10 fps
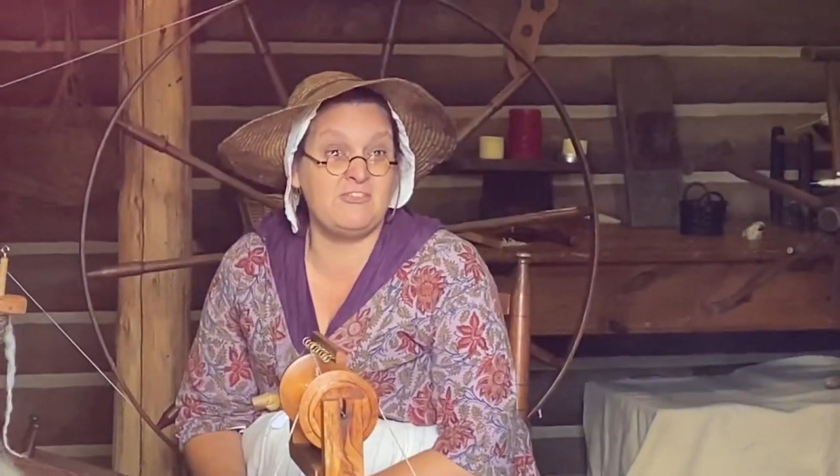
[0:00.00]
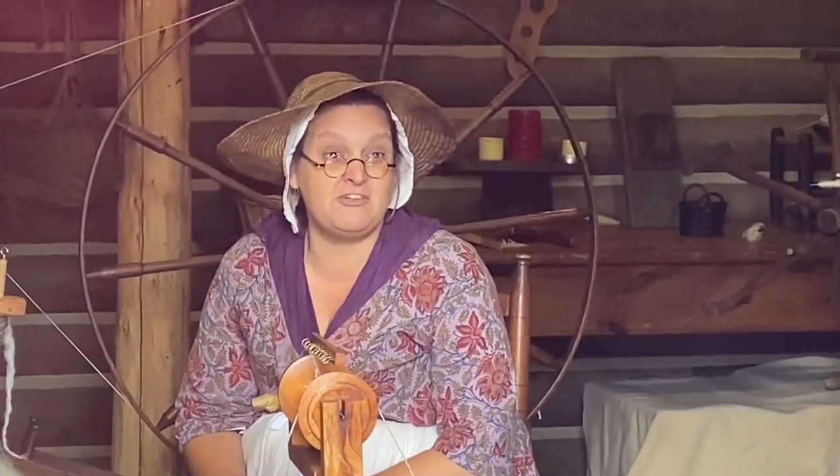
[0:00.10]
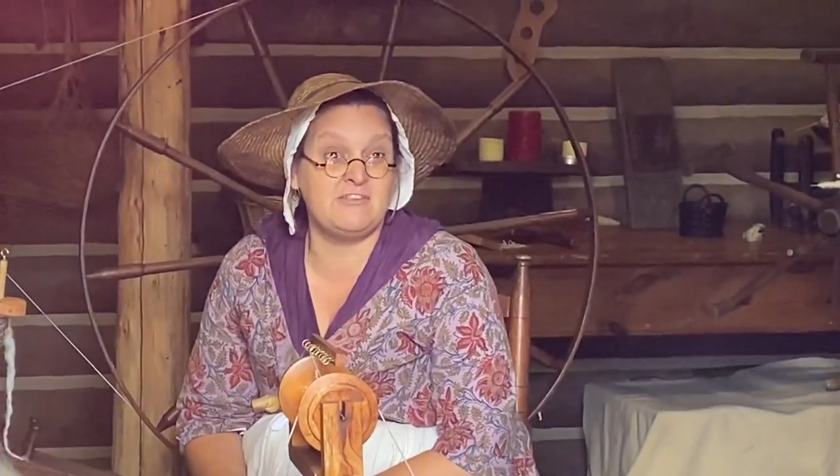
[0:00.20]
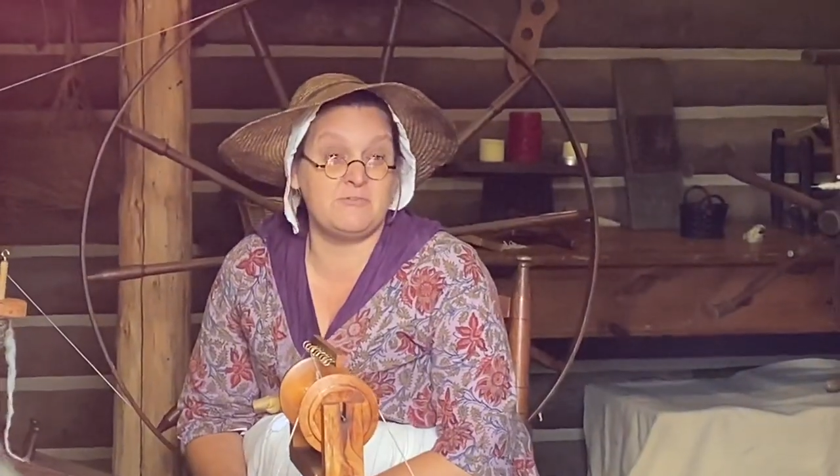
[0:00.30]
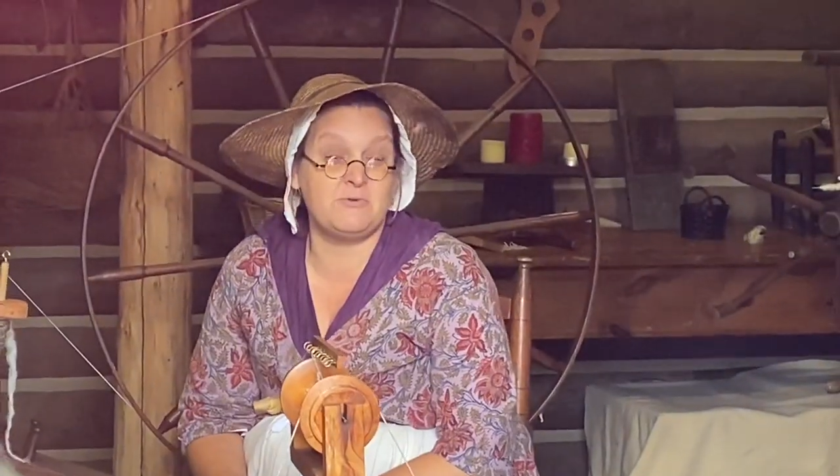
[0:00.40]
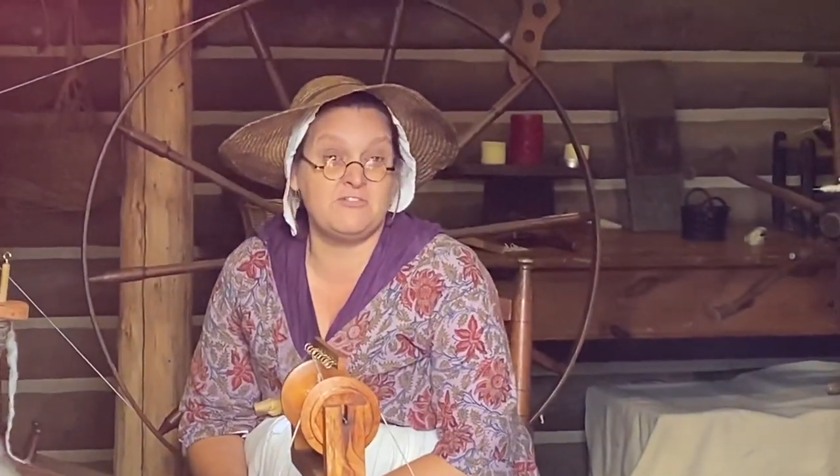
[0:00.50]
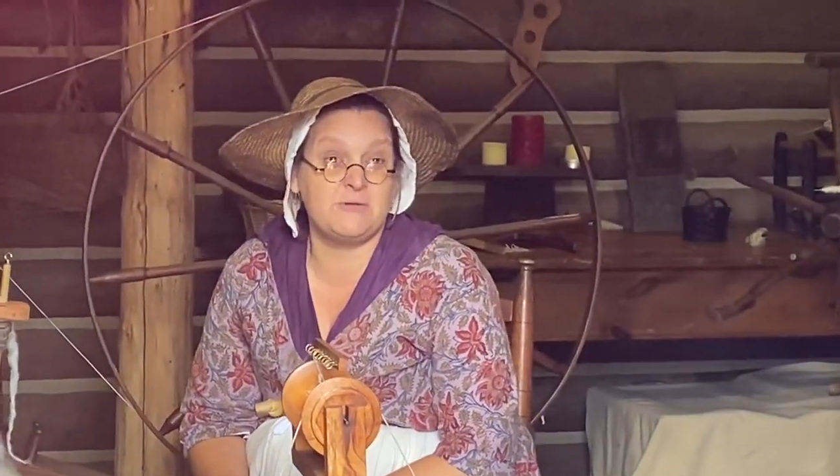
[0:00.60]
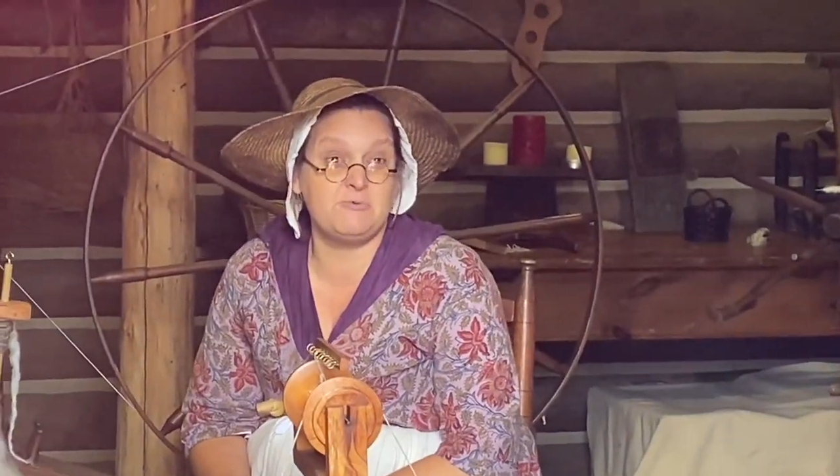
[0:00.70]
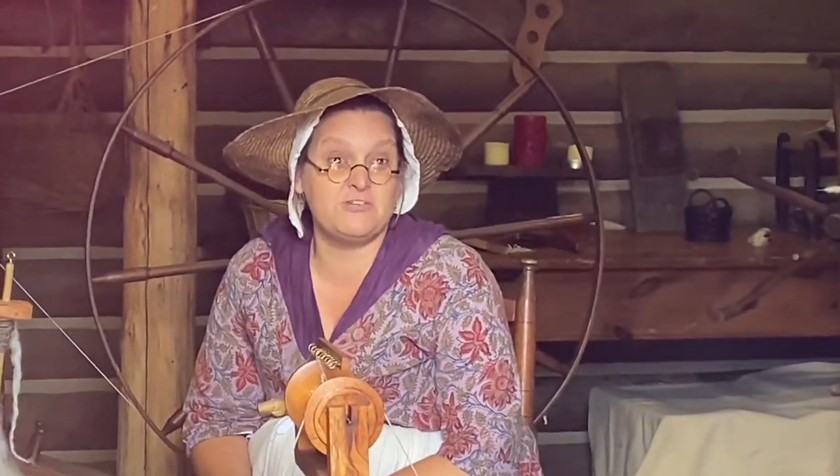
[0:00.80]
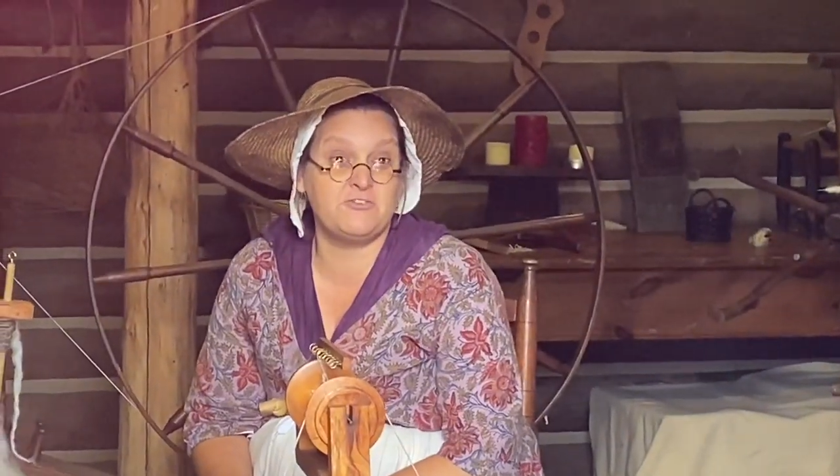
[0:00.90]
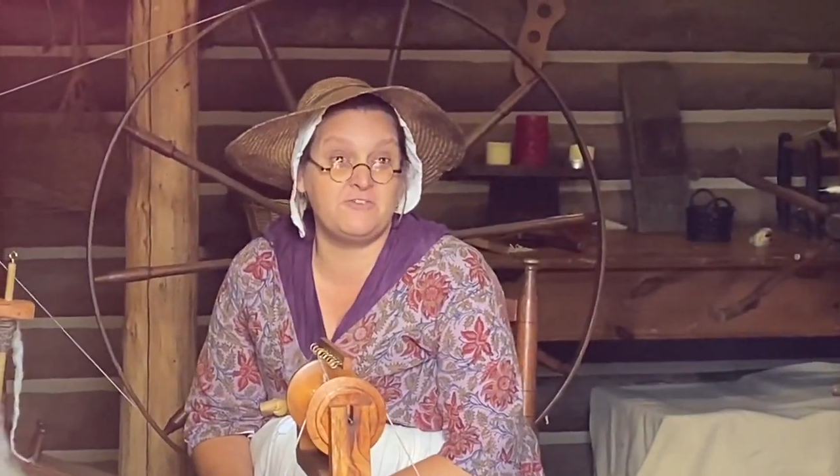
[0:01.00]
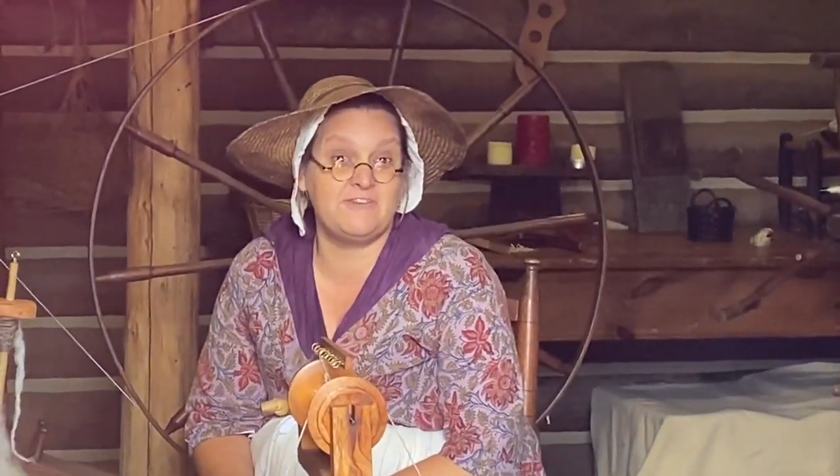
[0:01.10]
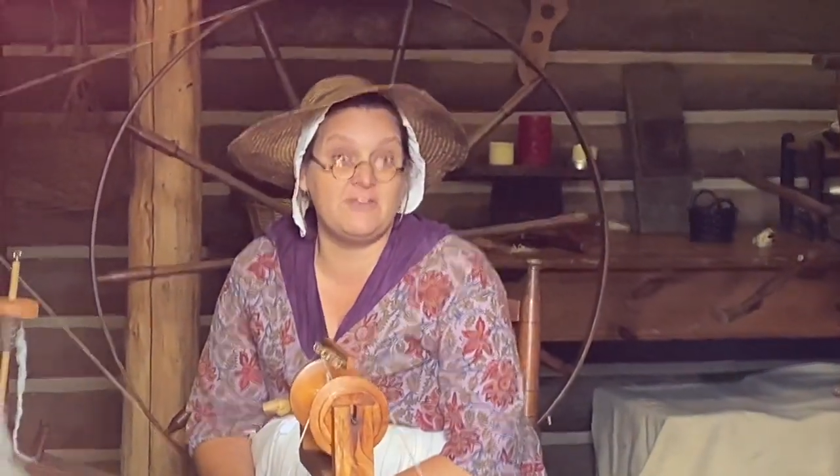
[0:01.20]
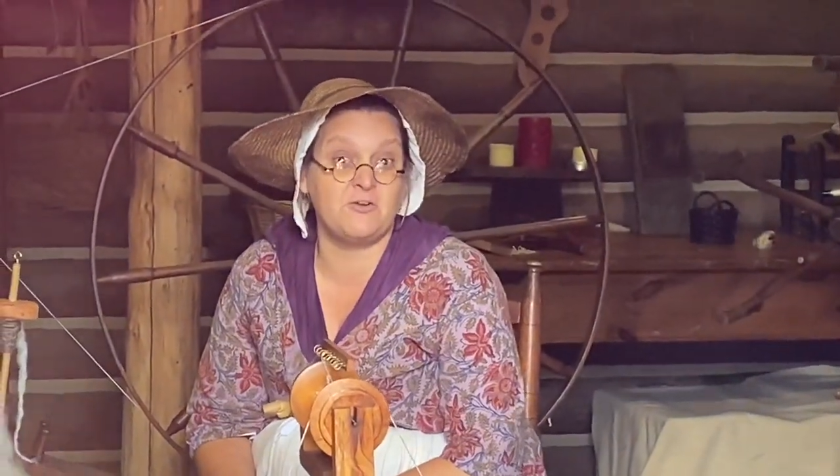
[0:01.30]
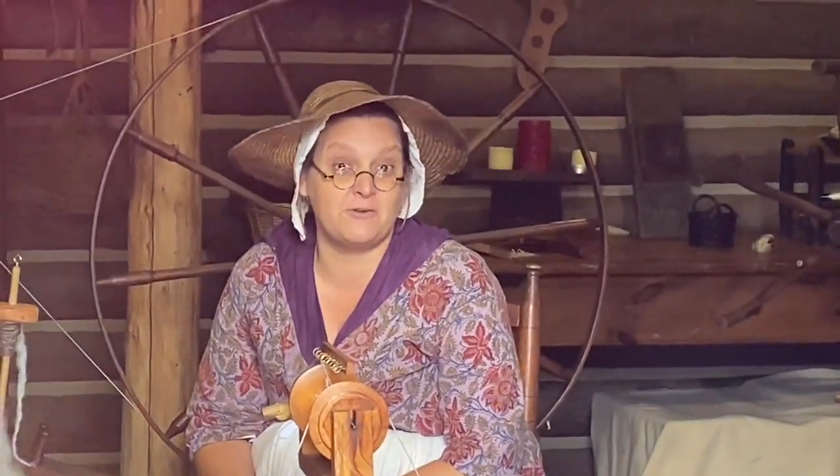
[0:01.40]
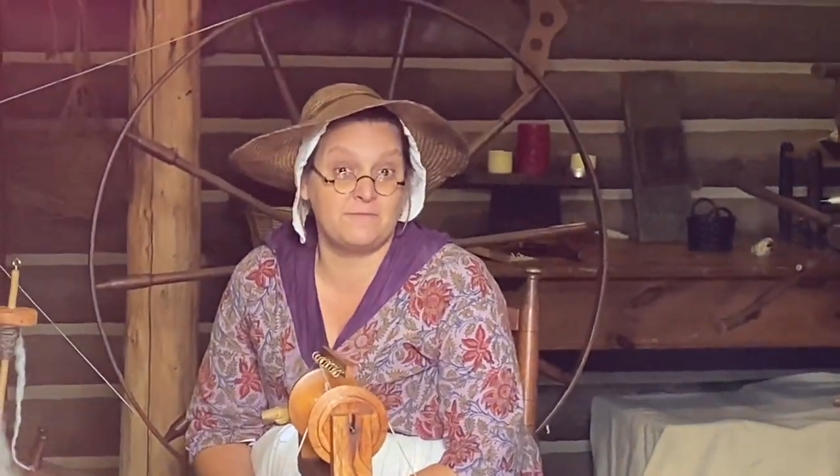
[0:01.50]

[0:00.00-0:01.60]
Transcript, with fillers: using when she pricked her finger.